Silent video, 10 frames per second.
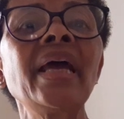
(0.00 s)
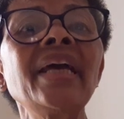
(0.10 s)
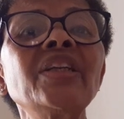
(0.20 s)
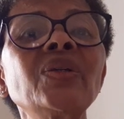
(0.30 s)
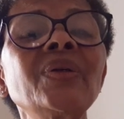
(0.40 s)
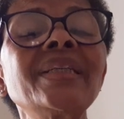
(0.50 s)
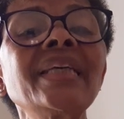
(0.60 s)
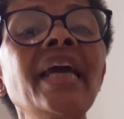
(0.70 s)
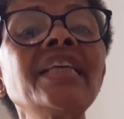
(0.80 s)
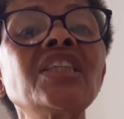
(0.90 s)
and to
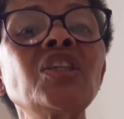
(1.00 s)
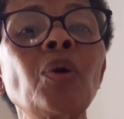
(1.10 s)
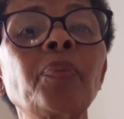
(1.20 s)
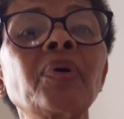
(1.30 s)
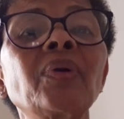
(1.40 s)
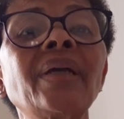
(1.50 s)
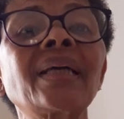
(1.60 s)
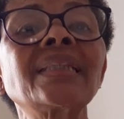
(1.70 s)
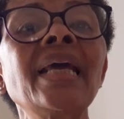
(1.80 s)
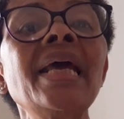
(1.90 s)
taste your product,